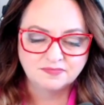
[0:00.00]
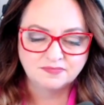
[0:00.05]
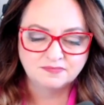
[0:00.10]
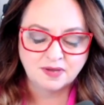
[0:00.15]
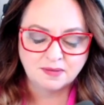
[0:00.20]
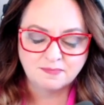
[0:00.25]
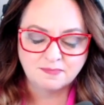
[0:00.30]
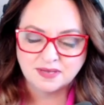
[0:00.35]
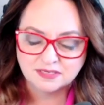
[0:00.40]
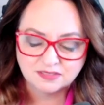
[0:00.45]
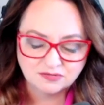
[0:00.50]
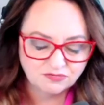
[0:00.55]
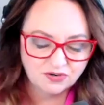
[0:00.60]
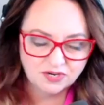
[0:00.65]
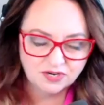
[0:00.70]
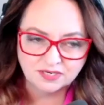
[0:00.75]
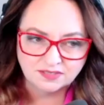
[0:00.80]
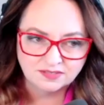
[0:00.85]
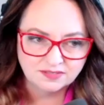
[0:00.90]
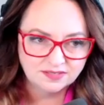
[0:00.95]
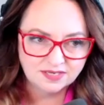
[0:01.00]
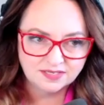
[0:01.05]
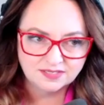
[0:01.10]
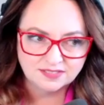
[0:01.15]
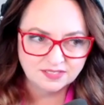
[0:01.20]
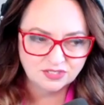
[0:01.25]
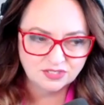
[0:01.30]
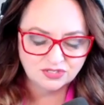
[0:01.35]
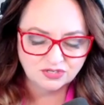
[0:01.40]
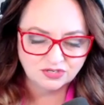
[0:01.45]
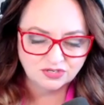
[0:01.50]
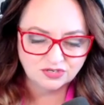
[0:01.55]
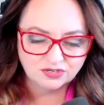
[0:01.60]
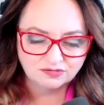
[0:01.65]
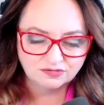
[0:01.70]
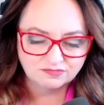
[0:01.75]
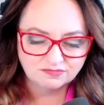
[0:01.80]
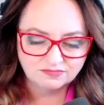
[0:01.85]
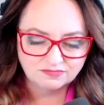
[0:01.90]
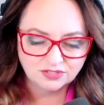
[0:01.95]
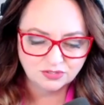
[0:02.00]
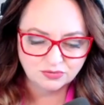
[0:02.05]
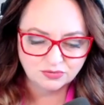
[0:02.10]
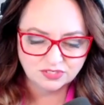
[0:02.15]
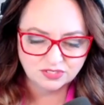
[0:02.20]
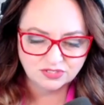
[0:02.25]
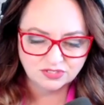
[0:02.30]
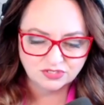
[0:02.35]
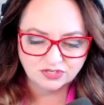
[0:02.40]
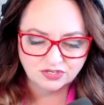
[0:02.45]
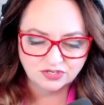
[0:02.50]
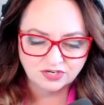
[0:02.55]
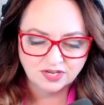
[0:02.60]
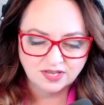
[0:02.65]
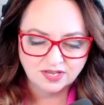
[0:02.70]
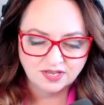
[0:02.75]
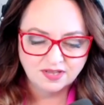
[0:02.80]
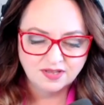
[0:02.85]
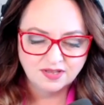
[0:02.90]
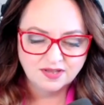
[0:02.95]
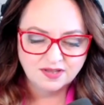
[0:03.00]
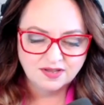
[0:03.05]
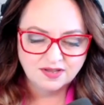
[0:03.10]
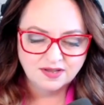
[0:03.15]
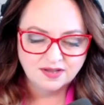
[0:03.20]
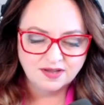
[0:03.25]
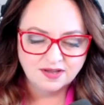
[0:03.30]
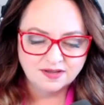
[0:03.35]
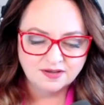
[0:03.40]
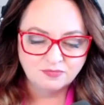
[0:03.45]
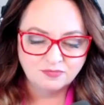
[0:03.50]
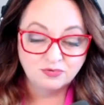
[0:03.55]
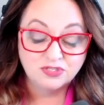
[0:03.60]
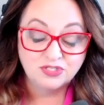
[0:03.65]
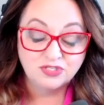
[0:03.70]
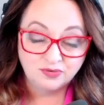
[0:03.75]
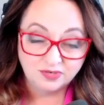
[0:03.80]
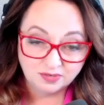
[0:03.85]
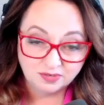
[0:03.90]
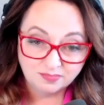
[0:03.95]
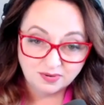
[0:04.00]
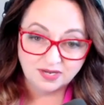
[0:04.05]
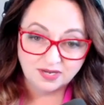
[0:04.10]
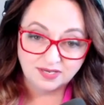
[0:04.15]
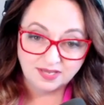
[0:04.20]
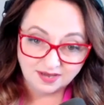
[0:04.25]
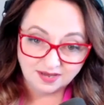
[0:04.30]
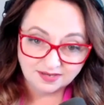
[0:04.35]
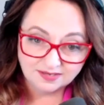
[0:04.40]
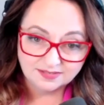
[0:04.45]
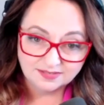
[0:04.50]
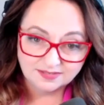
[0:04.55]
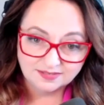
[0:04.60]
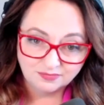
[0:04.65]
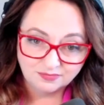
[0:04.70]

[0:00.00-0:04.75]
my best friend and sister, soul sister, uh, was doing a podcast.